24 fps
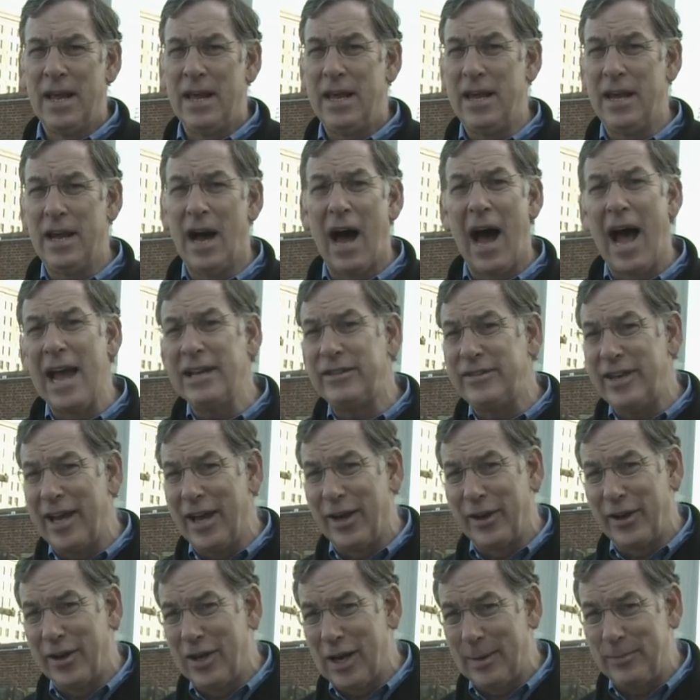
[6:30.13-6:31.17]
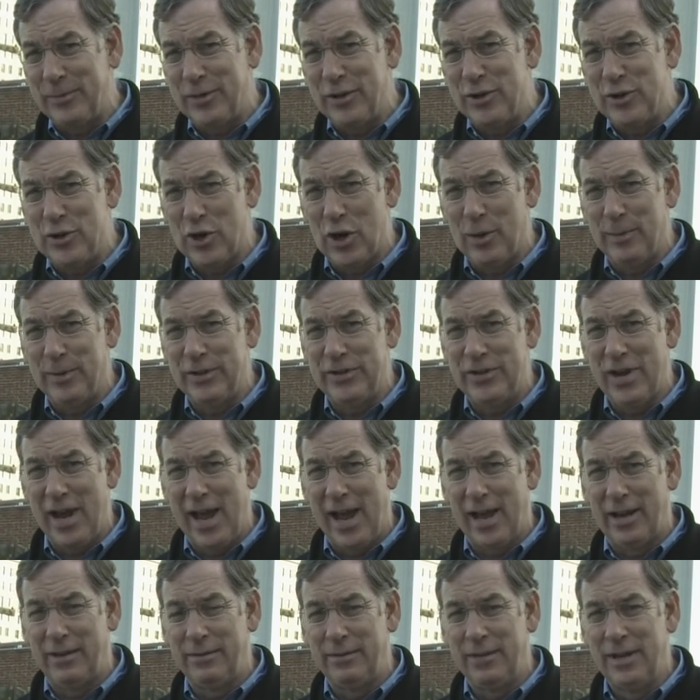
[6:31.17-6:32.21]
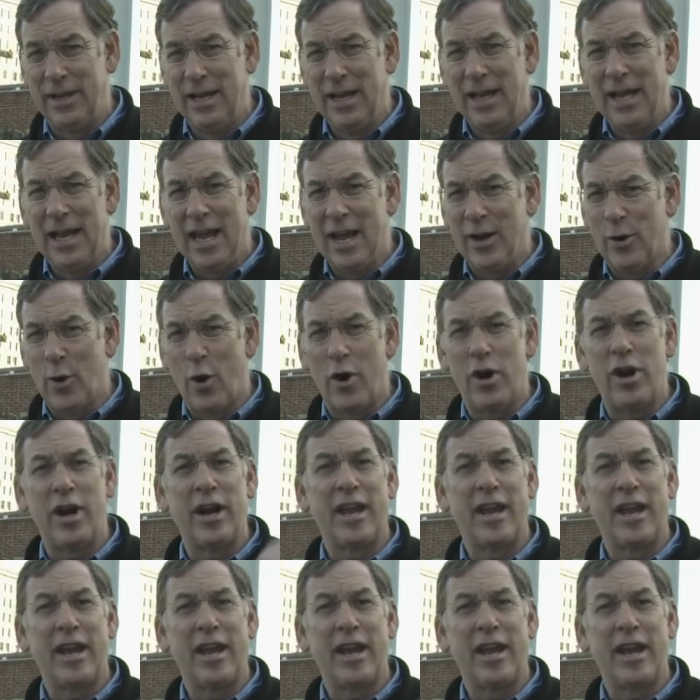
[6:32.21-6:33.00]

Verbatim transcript: he hightailed it up to Germantown in order